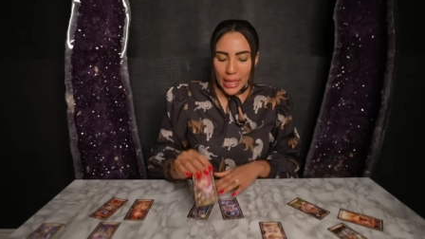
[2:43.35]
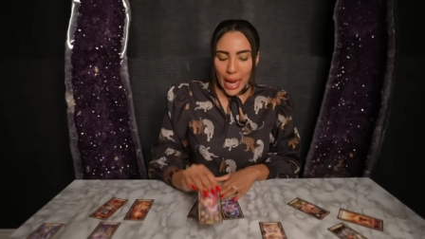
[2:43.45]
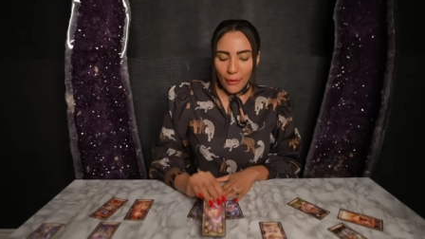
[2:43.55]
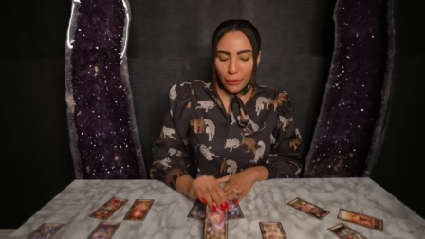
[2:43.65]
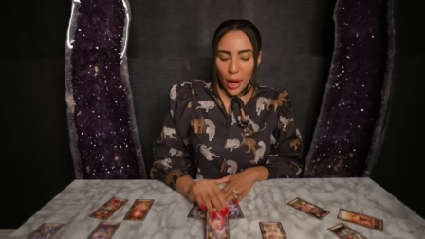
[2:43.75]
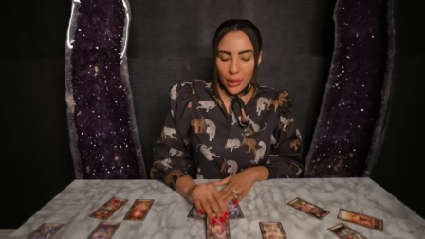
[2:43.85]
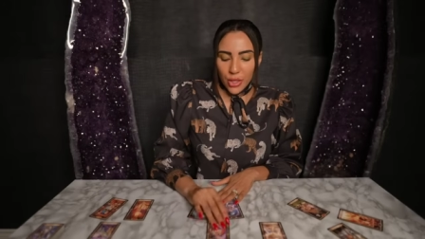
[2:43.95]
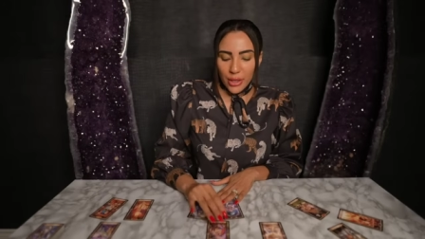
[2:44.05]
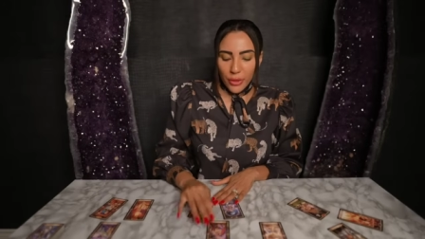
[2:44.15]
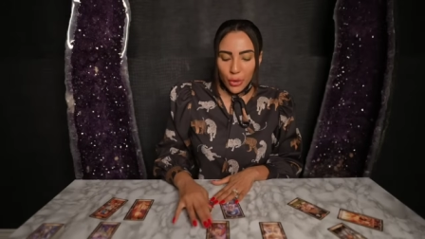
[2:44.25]
Now, for
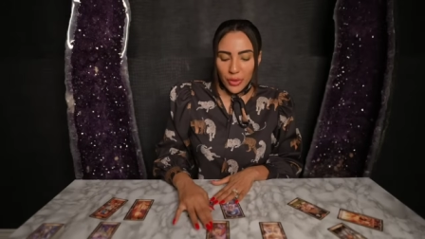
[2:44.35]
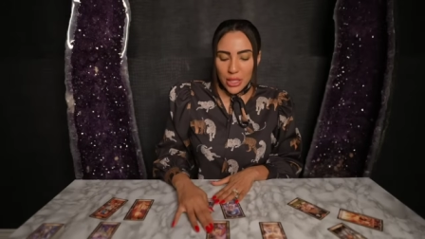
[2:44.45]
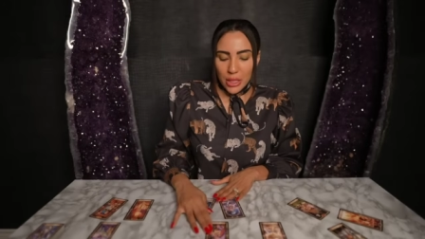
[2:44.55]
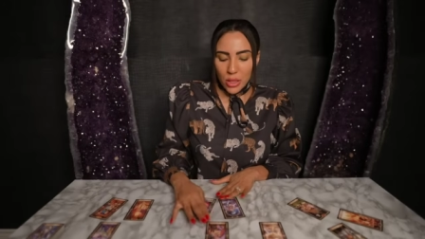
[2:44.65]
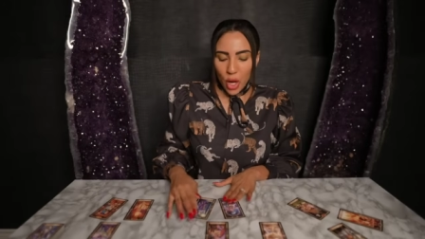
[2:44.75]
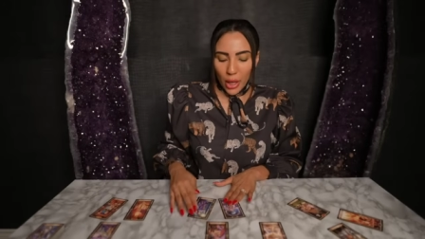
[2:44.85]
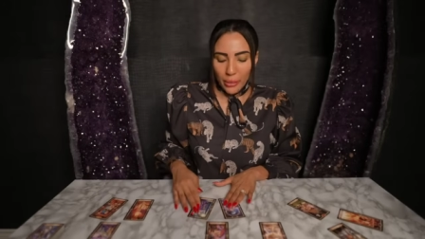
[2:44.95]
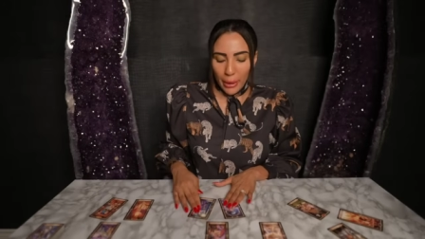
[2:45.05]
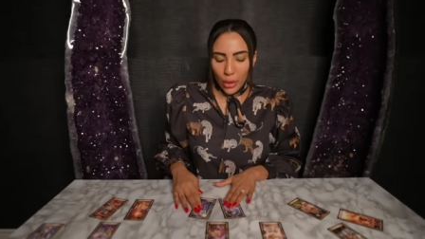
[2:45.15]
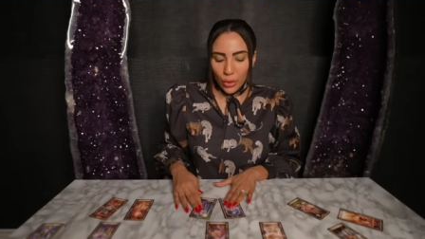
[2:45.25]
others of you, if this is not
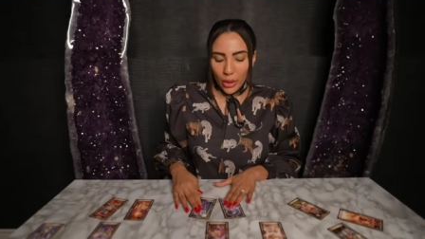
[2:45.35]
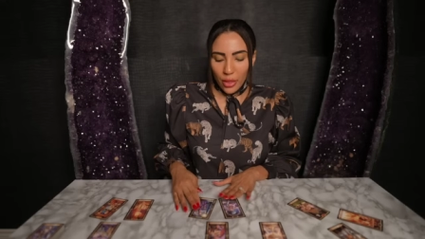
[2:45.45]
about